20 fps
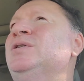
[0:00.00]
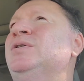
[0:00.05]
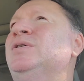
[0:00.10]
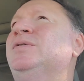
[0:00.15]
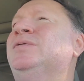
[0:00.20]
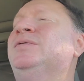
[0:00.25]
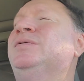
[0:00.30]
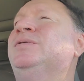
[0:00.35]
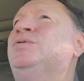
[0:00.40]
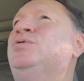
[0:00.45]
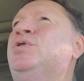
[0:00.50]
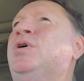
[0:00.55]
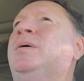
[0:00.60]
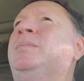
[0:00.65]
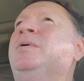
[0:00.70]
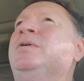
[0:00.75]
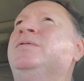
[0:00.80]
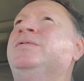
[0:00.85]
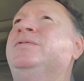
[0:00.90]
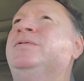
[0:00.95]
of
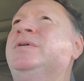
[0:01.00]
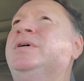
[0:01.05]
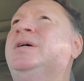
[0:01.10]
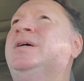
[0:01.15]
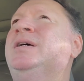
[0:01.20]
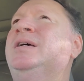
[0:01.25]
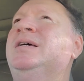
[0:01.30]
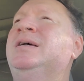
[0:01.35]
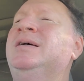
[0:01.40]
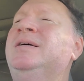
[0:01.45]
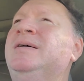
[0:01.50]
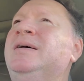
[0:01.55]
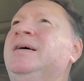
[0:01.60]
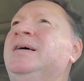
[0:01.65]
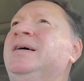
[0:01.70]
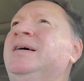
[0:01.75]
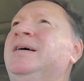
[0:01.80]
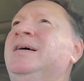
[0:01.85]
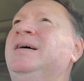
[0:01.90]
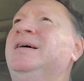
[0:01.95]
trouble-free
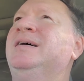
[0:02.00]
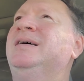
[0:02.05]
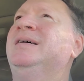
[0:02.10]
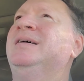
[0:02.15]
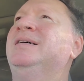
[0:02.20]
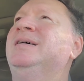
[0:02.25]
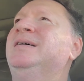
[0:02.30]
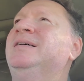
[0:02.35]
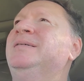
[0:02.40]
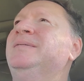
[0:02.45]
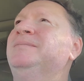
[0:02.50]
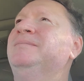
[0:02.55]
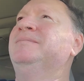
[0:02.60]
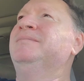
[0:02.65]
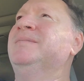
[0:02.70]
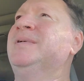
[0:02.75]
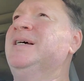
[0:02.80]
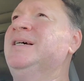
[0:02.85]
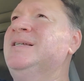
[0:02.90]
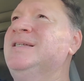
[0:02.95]

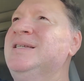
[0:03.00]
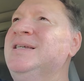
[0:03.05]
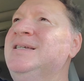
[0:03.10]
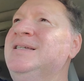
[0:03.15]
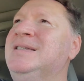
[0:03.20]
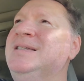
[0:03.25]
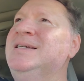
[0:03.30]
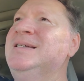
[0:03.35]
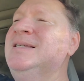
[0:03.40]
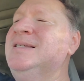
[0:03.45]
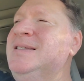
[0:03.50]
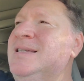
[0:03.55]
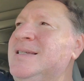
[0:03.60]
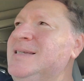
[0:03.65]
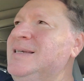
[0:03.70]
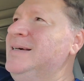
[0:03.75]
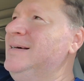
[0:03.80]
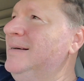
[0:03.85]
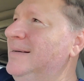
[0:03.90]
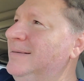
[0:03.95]
um,
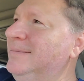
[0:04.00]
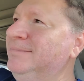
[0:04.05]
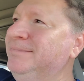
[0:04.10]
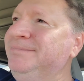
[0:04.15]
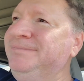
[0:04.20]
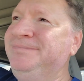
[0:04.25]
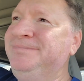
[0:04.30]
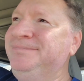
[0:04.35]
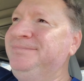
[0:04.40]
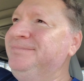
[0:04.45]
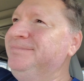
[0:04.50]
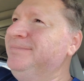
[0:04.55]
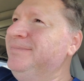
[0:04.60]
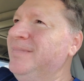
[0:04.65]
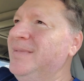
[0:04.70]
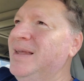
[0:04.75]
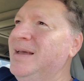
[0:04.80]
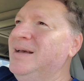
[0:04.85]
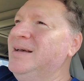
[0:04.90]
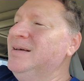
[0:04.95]
existence, um,
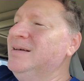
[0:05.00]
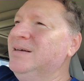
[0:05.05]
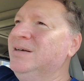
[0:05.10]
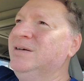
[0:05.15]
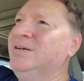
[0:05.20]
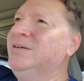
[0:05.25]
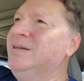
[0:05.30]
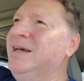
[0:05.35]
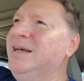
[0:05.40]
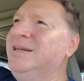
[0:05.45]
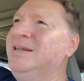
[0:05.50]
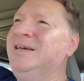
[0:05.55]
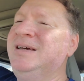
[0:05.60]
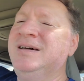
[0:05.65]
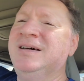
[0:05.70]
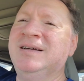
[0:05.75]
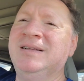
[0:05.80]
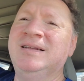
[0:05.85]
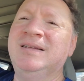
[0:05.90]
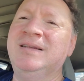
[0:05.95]
good
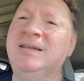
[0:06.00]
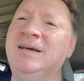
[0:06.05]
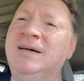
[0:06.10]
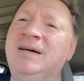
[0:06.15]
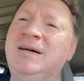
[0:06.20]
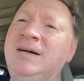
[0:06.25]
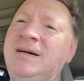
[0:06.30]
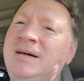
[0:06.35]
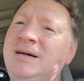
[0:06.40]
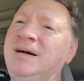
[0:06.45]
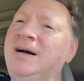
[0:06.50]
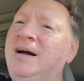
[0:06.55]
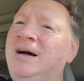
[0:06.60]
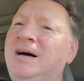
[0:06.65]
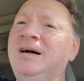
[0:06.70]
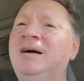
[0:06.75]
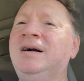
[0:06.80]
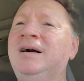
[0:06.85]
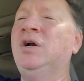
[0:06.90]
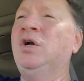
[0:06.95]
idea. There
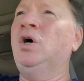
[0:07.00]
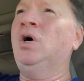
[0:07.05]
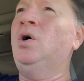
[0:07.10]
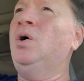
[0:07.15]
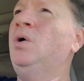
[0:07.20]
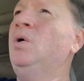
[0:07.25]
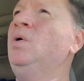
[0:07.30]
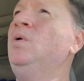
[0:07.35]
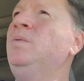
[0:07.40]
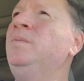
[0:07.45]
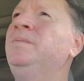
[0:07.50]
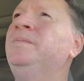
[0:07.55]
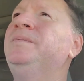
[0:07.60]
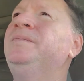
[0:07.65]
are no